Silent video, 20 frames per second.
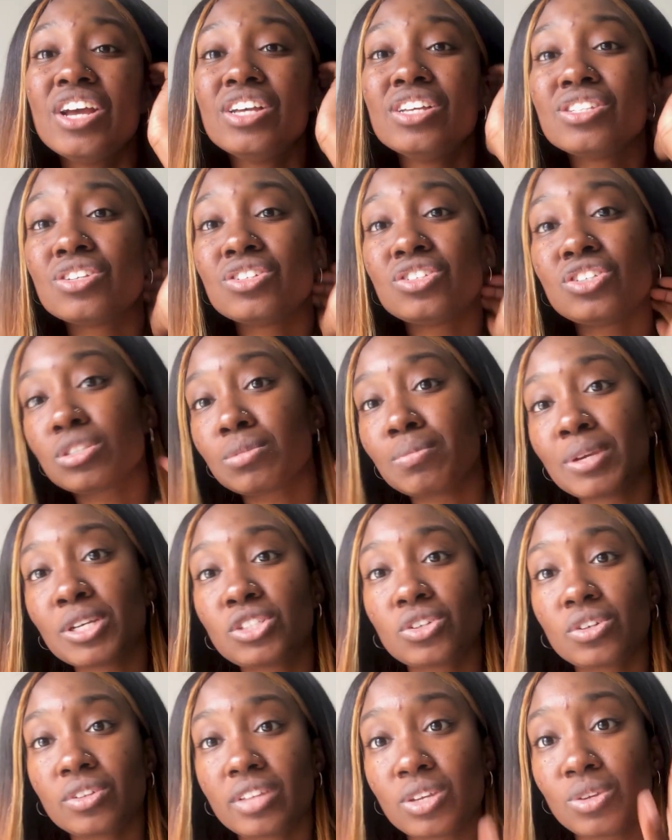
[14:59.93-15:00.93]
So just make
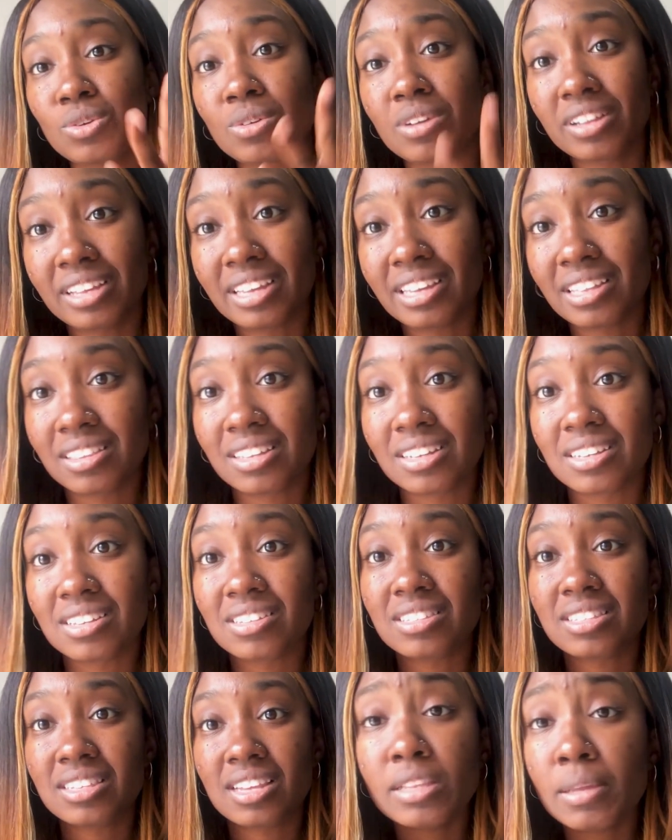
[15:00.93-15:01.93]
sure that you clean
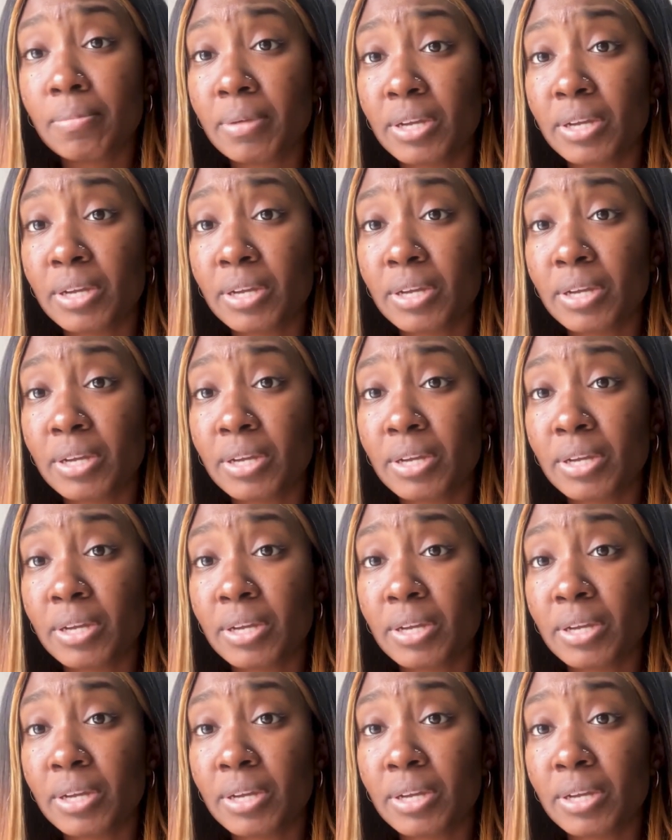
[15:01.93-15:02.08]
this. The